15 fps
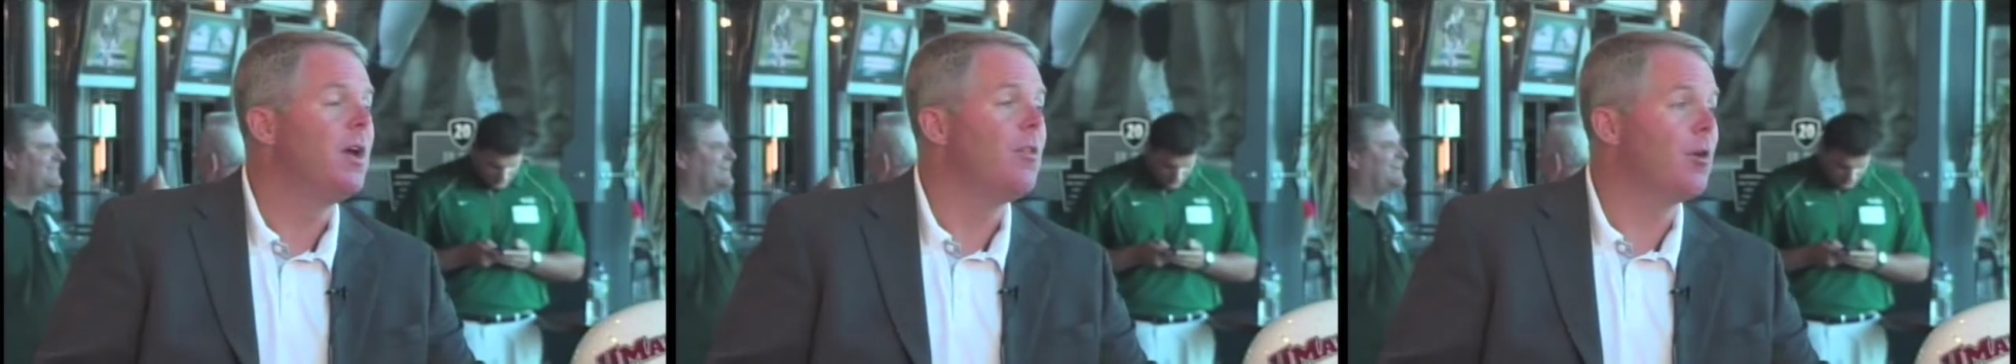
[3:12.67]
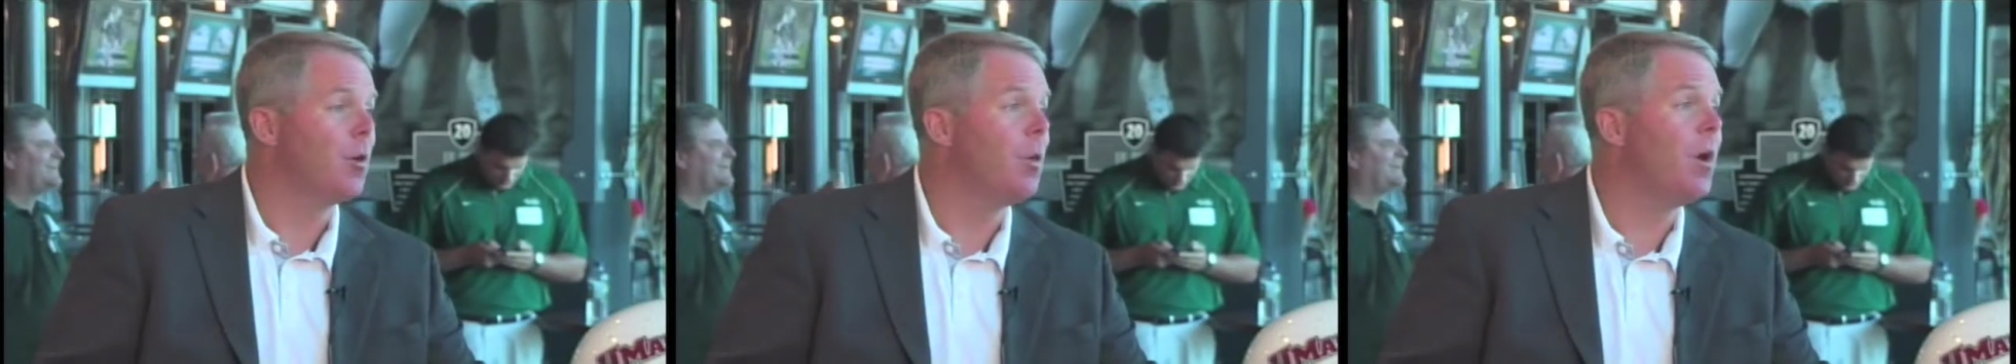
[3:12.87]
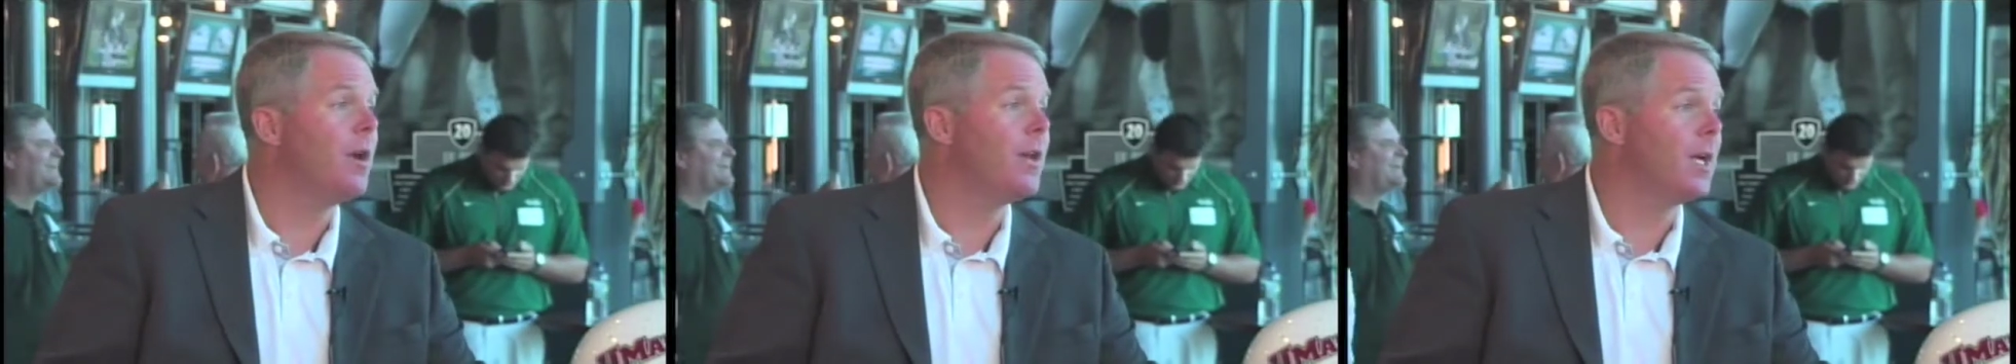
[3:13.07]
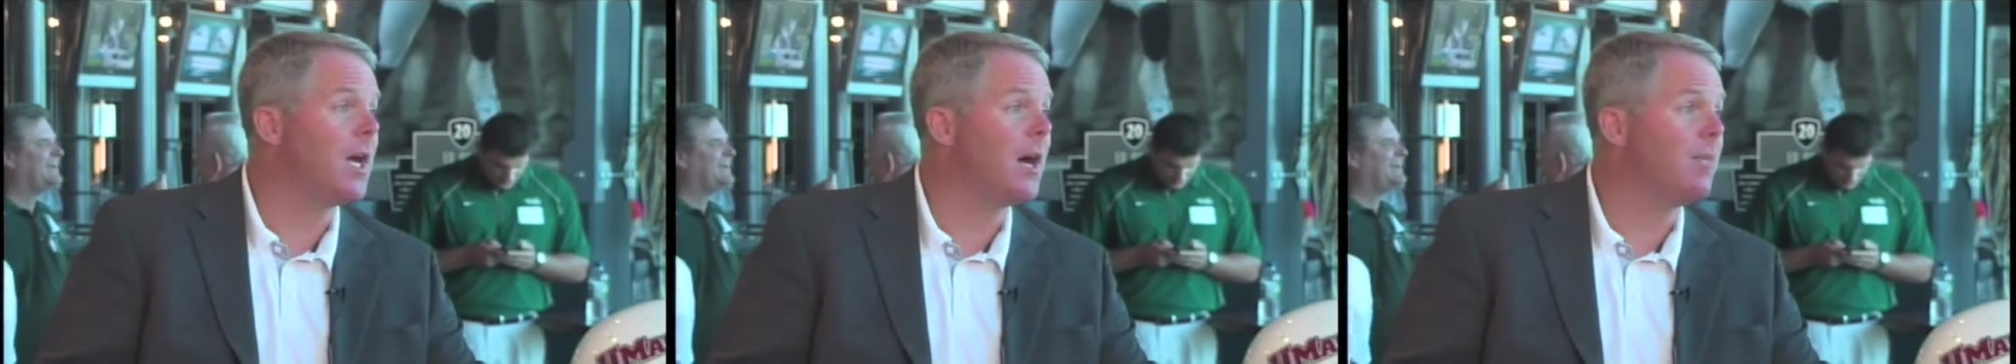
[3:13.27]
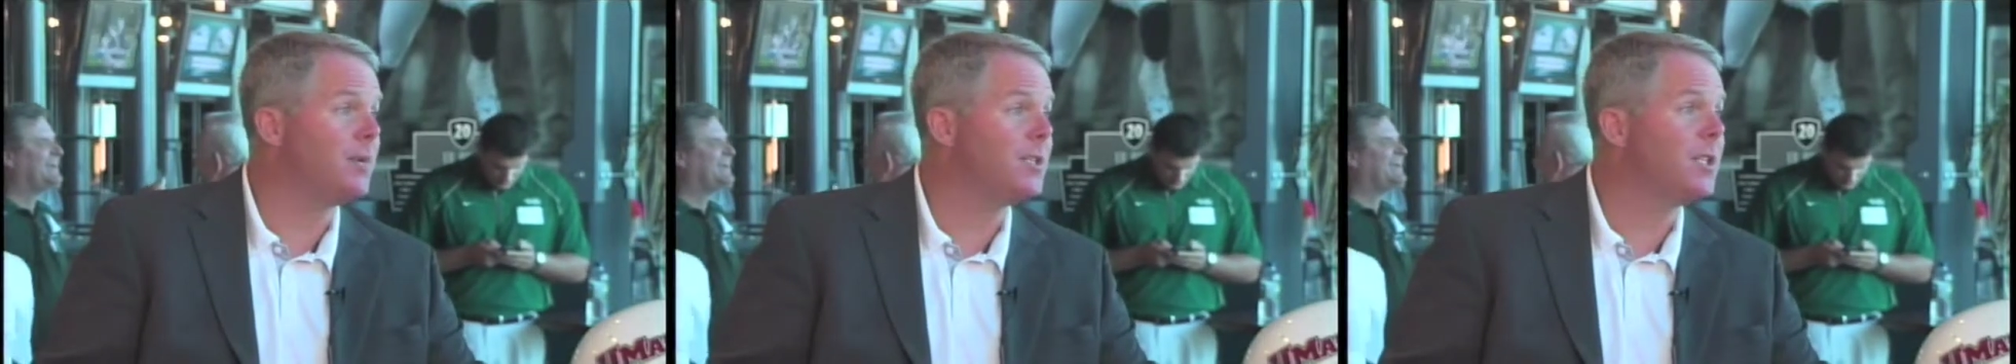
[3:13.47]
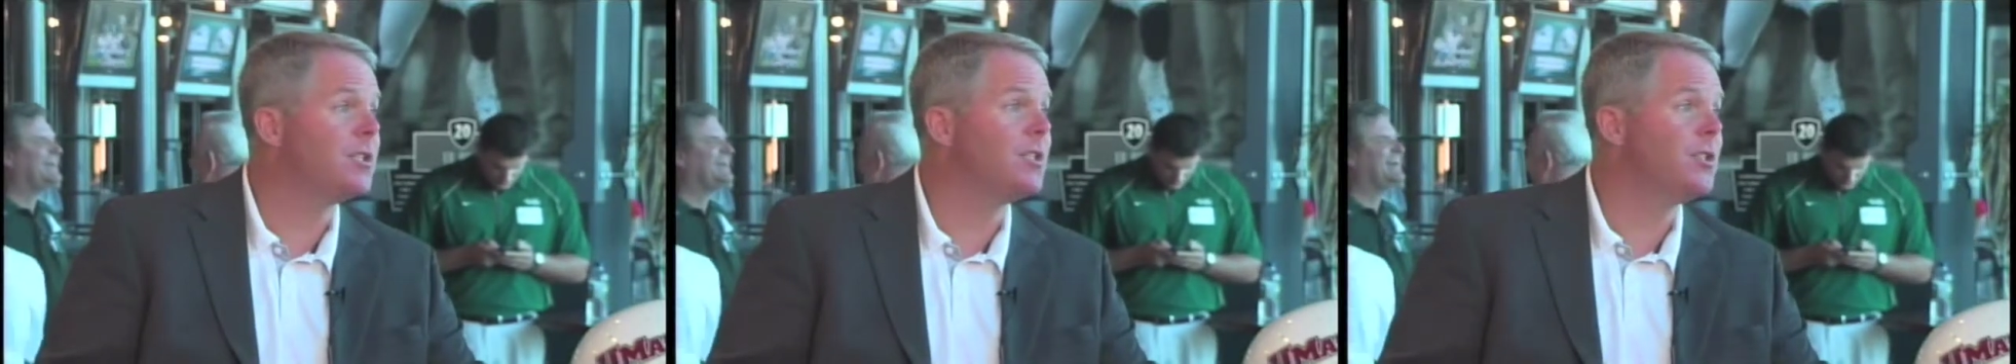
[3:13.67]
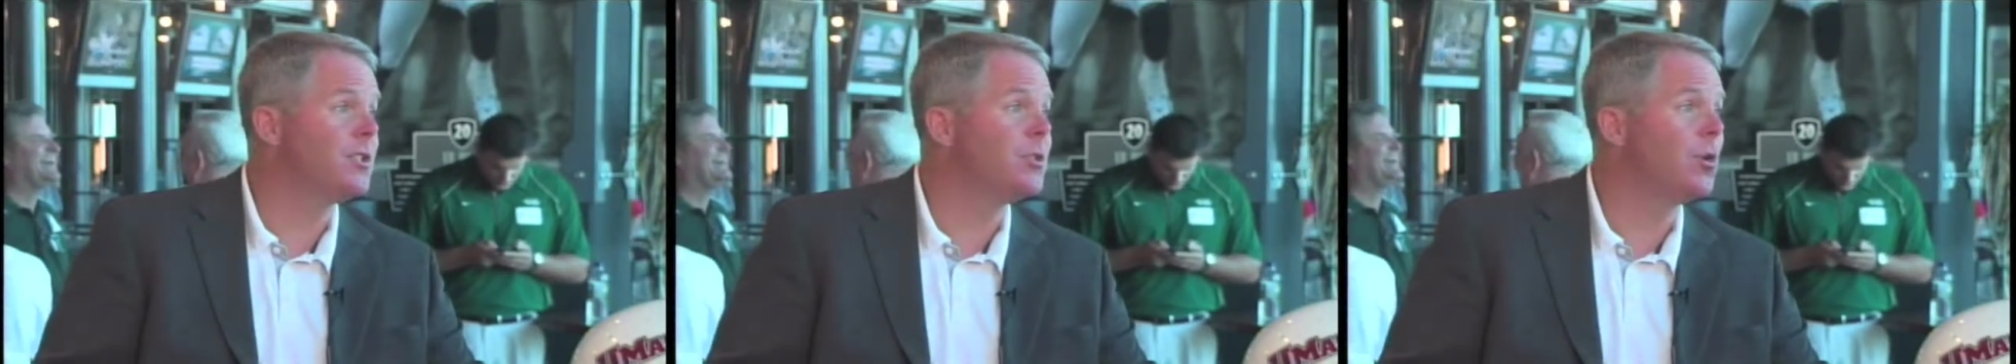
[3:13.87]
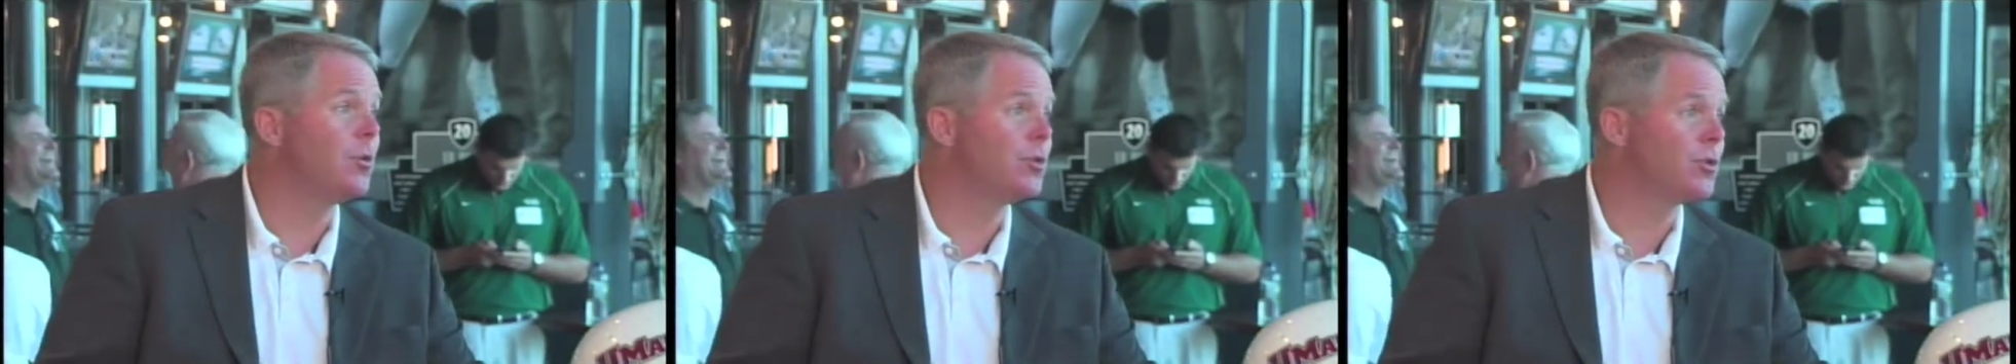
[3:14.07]
the quality of competition is
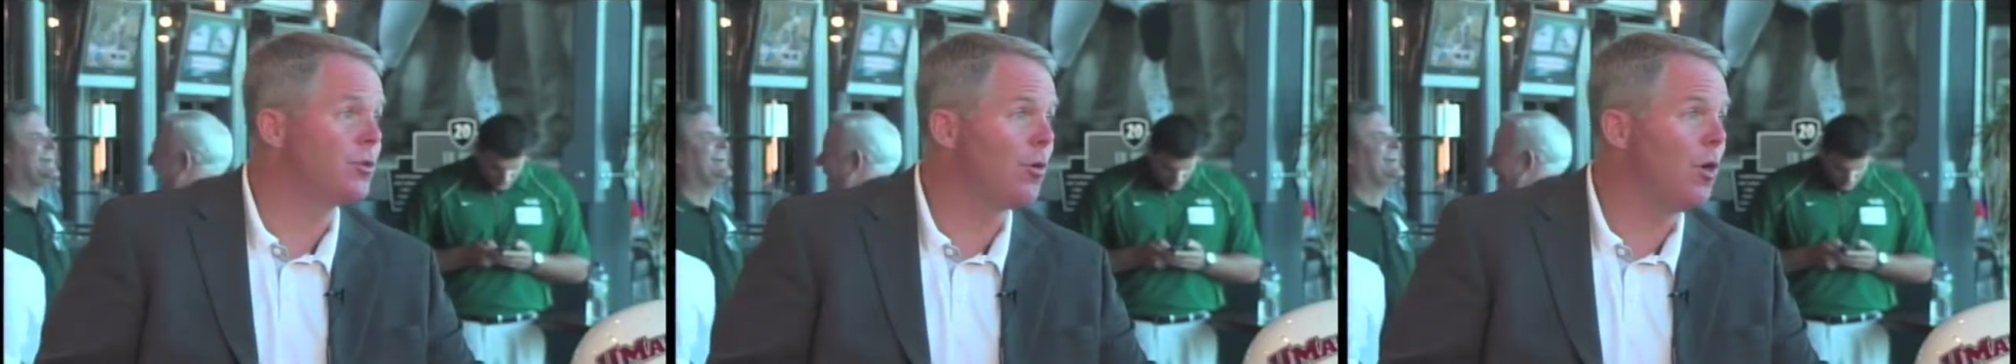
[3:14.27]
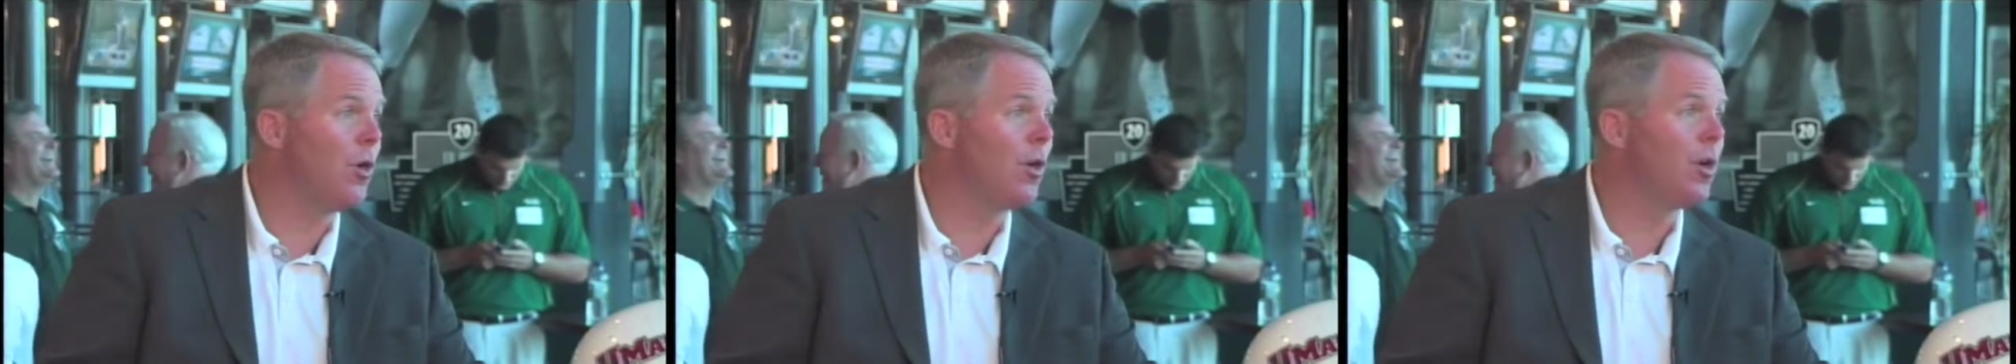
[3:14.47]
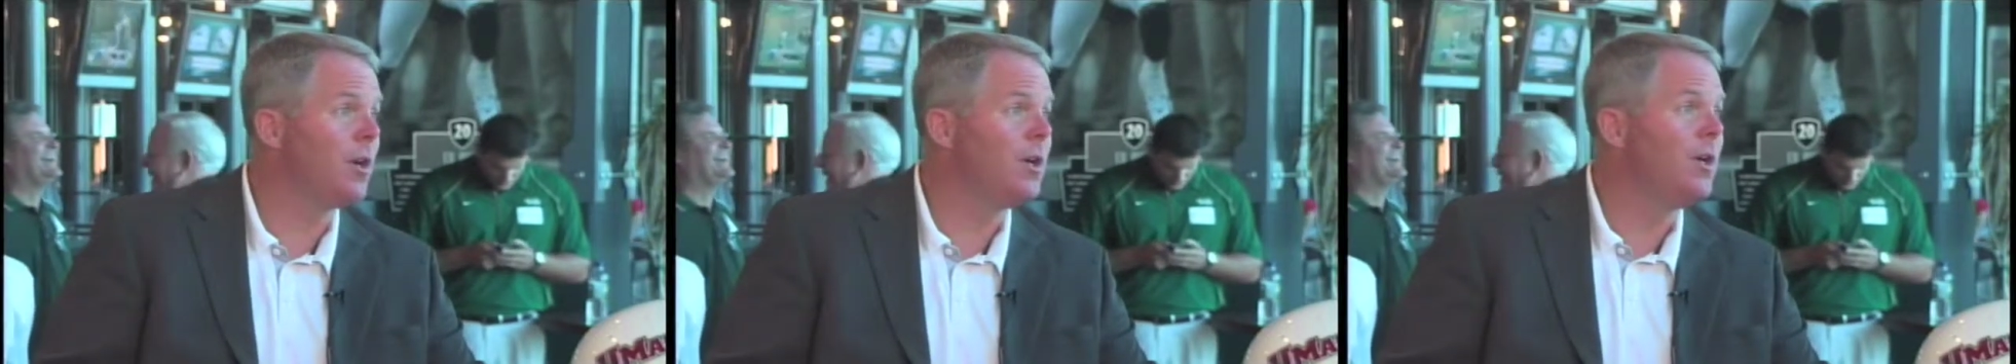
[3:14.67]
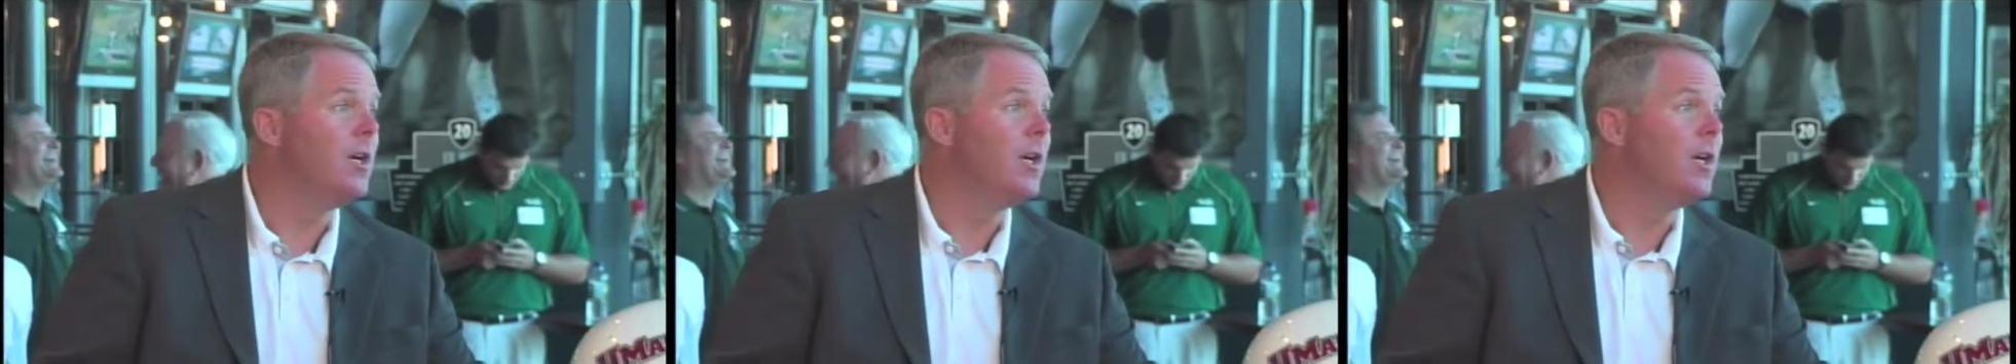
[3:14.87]
so strong.